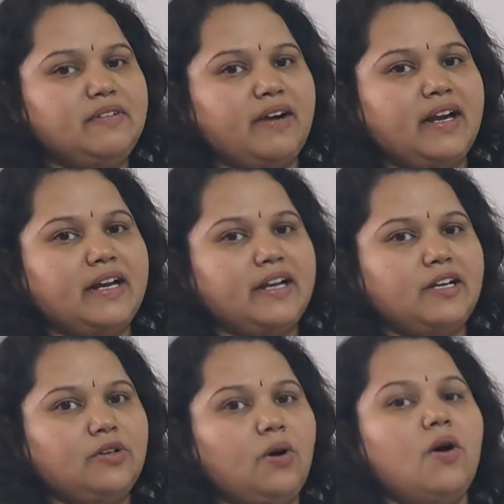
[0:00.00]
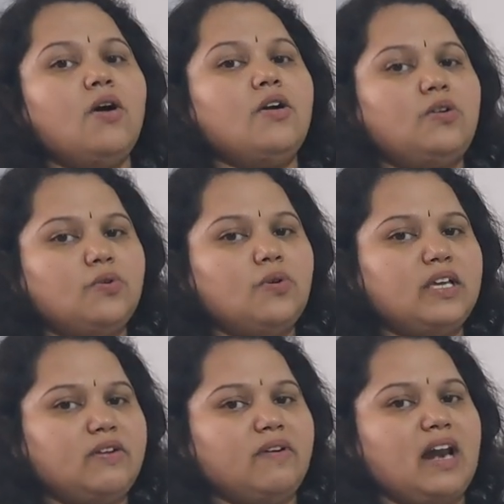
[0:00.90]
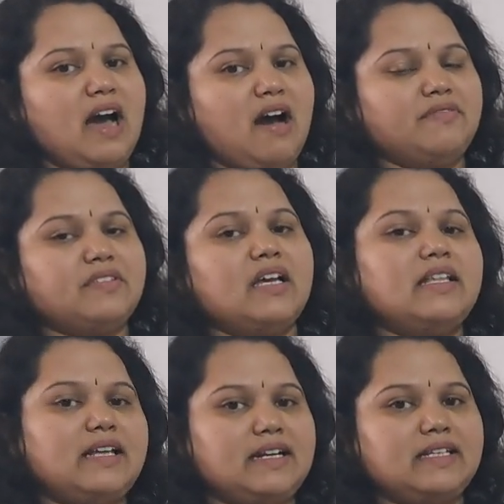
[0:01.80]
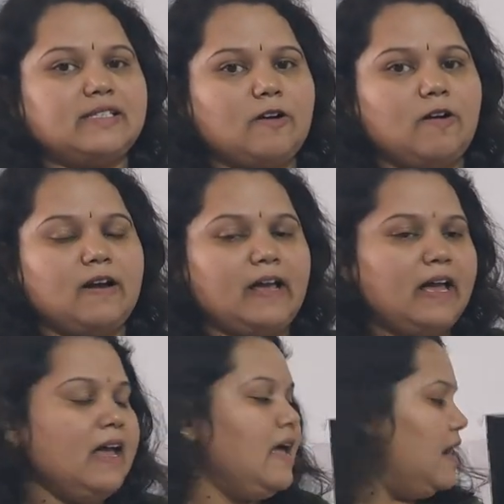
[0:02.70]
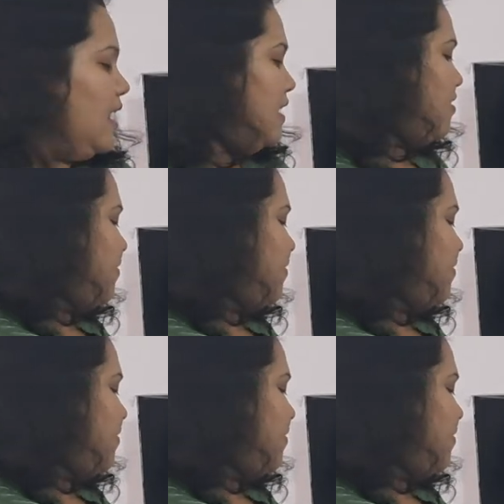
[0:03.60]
divided into two equal halves, that is called a line